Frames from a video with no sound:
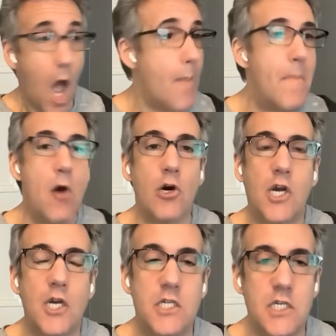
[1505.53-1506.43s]

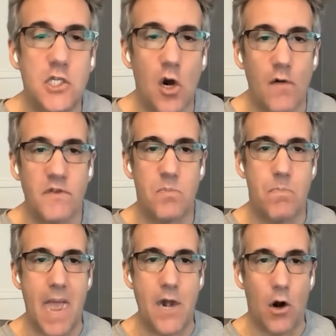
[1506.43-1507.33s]
America deserves
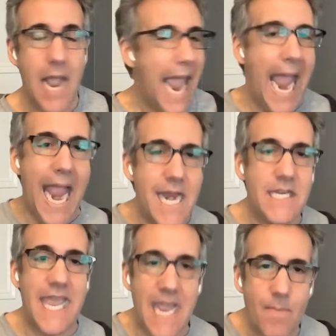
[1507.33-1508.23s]
better, and
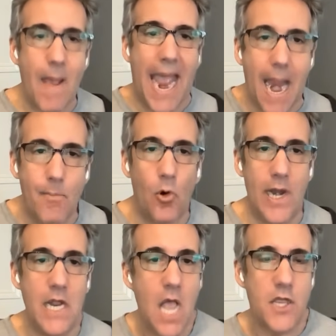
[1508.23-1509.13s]
keep
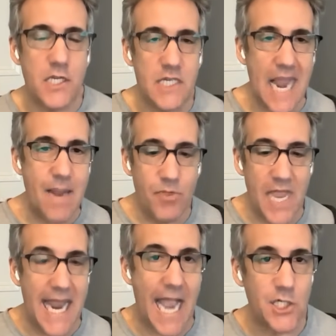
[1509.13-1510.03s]
hammering the same
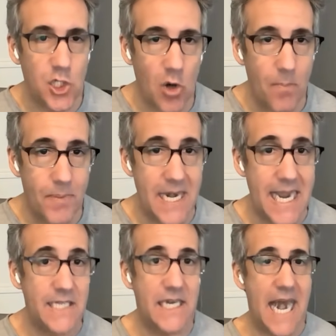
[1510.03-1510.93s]
thing as Trump and
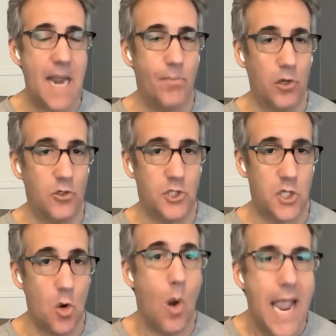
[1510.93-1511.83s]
his enablers
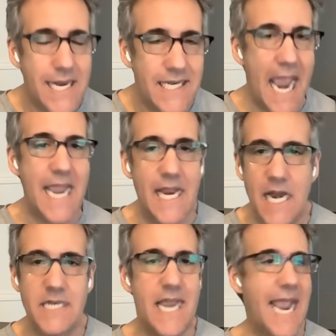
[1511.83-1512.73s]
do day in
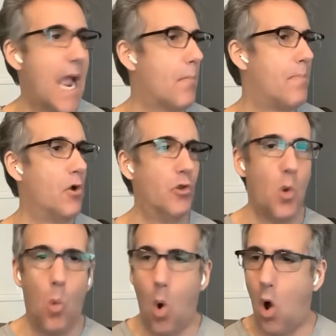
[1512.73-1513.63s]
and day out. Build the
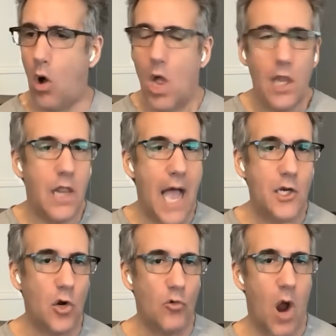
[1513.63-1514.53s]
wall,
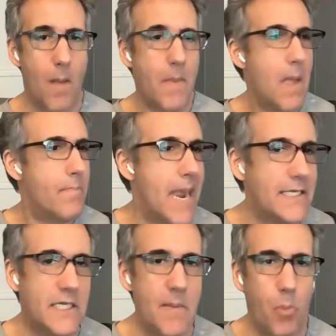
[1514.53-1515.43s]
lock her up,
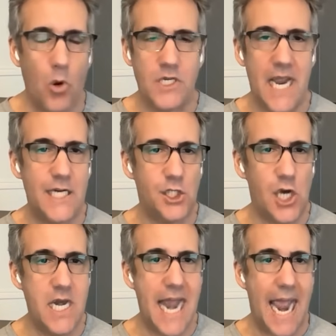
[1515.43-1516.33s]
mass
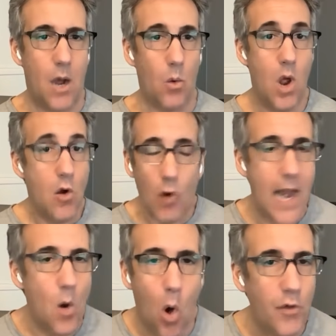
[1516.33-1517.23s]
deportation now,
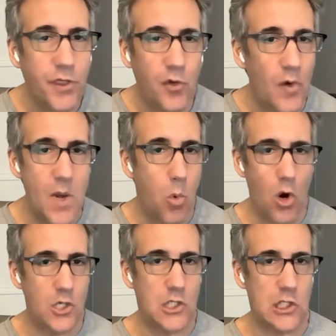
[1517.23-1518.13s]
right? All
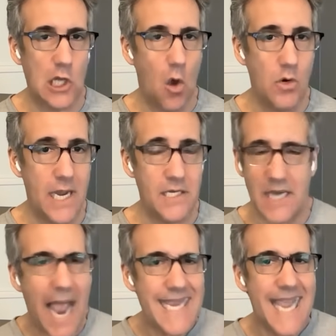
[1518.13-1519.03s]
3-word slogans.
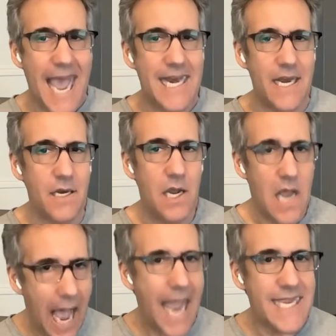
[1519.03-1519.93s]
I get it.
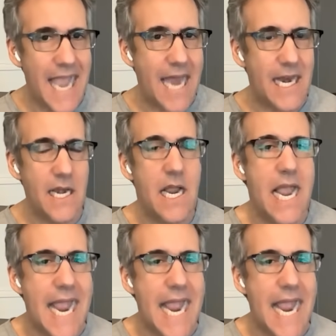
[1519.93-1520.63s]
I get it.